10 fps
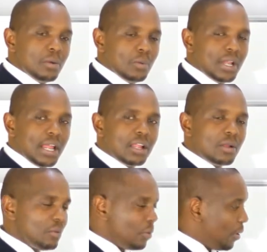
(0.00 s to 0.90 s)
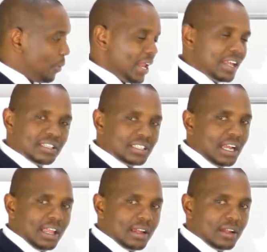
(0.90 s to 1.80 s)
I
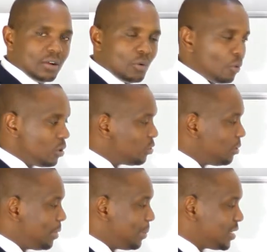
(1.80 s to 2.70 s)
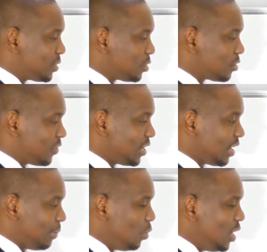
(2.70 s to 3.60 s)
retire? What will be my source of
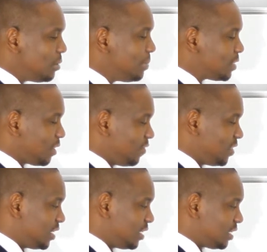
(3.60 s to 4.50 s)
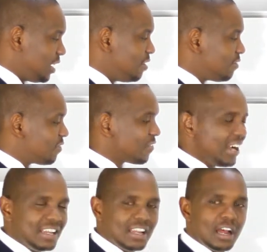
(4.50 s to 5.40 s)
income? Will it be sufficient? If
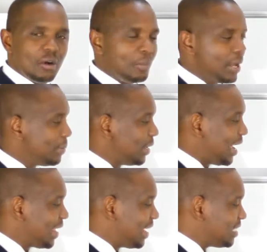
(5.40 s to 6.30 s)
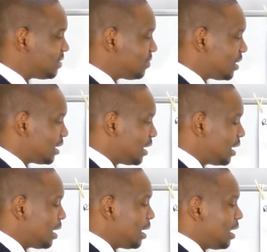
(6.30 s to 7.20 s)
right now maybe I can't even
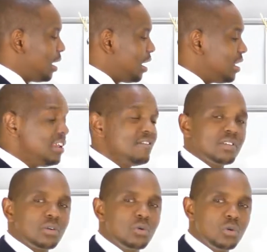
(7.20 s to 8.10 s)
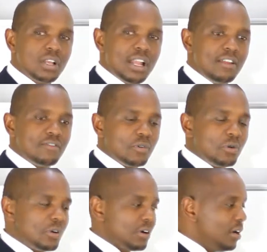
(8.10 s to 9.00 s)
live a good life
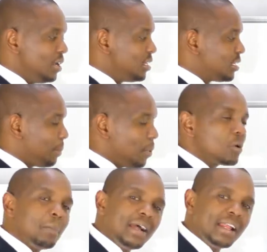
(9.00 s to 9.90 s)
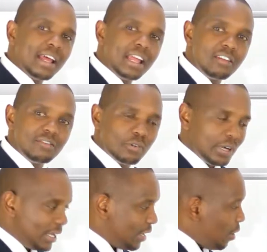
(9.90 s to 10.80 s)
or support my life
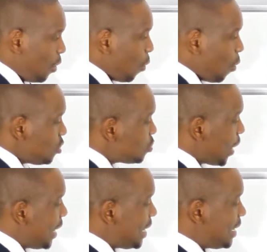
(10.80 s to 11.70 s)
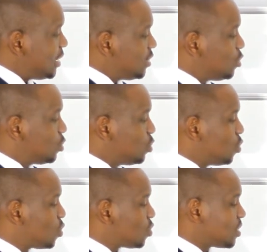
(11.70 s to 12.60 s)
well, what do I need to
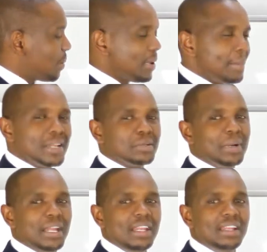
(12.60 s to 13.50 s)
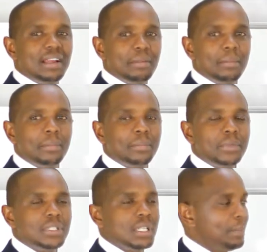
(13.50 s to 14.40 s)
do to supplement my income?
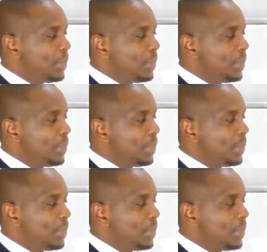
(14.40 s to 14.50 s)
See,